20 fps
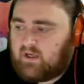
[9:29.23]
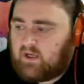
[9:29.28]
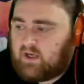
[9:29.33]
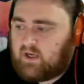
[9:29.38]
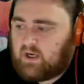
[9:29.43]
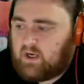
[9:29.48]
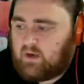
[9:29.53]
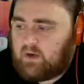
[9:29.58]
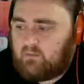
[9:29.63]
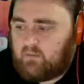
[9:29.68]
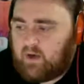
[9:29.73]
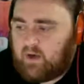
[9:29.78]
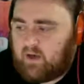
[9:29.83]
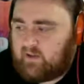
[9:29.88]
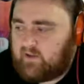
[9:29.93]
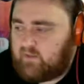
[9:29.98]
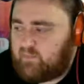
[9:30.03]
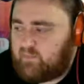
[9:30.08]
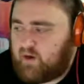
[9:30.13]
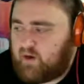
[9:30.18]
I
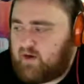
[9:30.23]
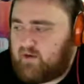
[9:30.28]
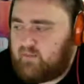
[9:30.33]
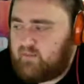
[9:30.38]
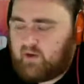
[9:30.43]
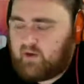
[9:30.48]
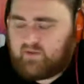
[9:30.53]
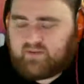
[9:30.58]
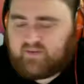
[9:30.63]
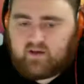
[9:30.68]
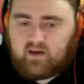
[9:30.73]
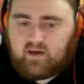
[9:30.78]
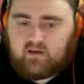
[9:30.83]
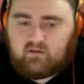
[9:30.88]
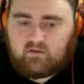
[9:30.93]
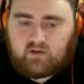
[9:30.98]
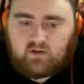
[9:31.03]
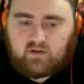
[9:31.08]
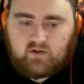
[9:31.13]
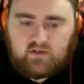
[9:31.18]
like Brandon Belt
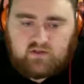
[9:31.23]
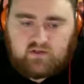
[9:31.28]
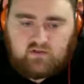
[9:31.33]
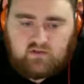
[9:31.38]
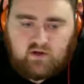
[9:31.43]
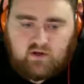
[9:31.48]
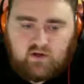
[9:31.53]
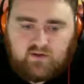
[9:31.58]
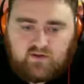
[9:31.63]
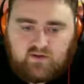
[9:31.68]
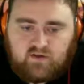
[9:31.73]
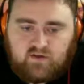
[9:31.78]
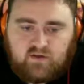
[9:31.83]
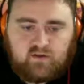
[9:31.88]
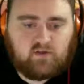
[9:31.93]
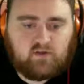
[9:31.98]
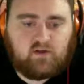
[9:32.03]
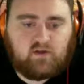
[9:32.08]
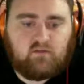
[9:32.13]
again, 3,200.